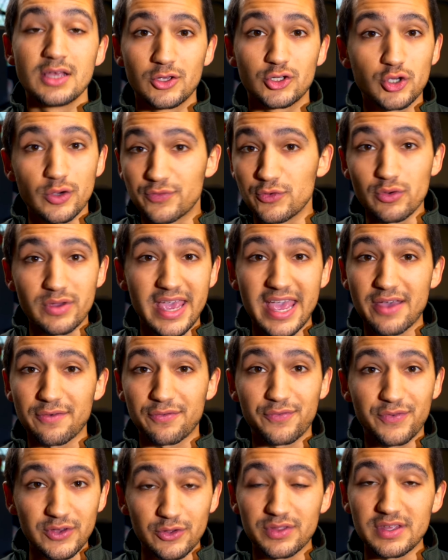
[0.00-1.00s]
So if you
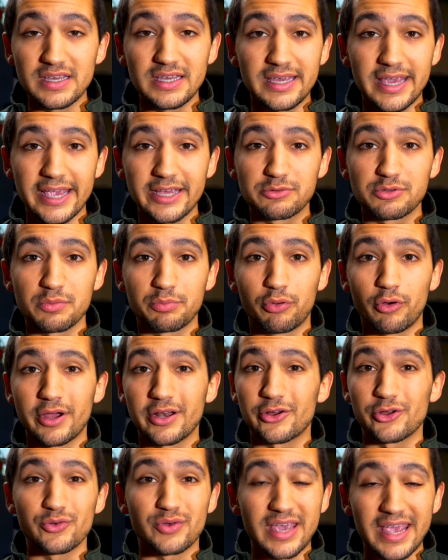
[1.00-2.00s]
can't feel the engagement
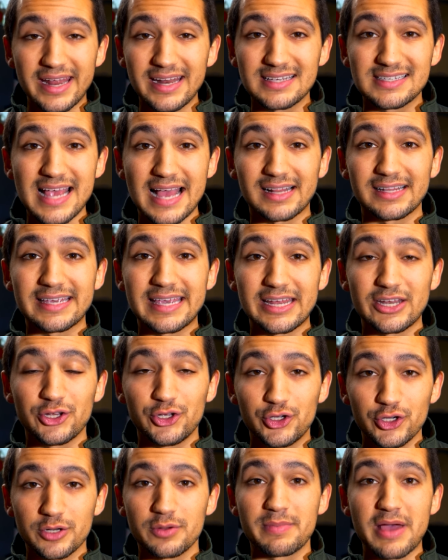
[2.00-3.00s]
point or you can't exactly get a
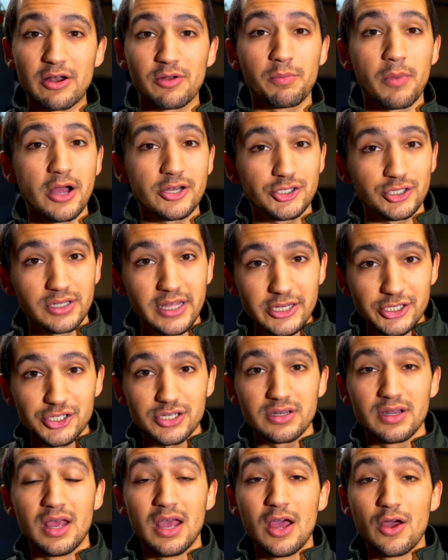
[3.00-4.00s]
good amount of modulation